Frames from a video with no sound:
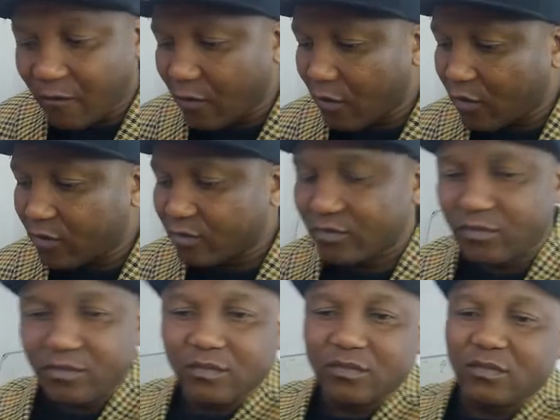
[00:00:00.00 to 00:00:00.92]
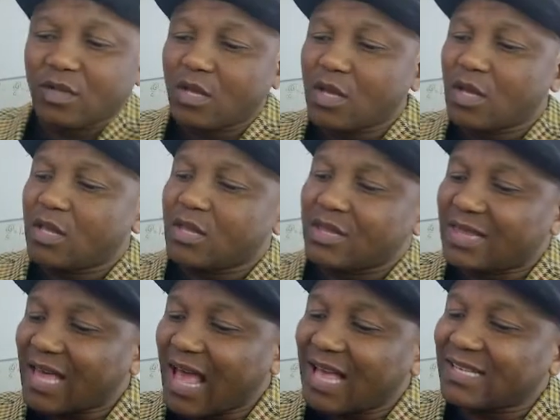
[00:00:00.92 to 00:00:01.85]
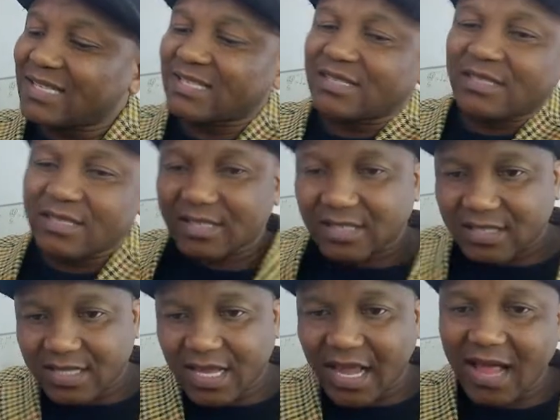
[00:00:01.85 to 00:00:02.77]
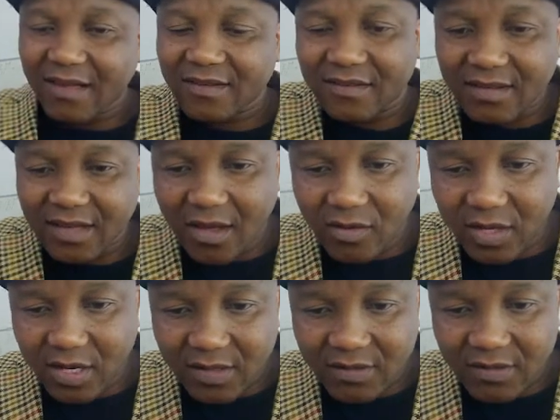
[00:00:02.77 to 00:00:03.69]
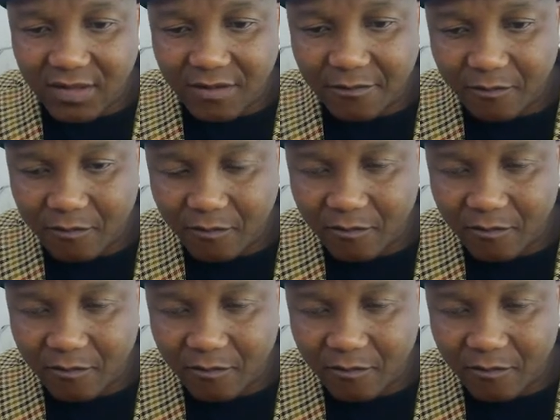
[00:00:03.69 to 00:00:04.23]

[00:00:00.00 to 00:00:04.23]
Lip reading: 4. That's the answer. Okay, let's see.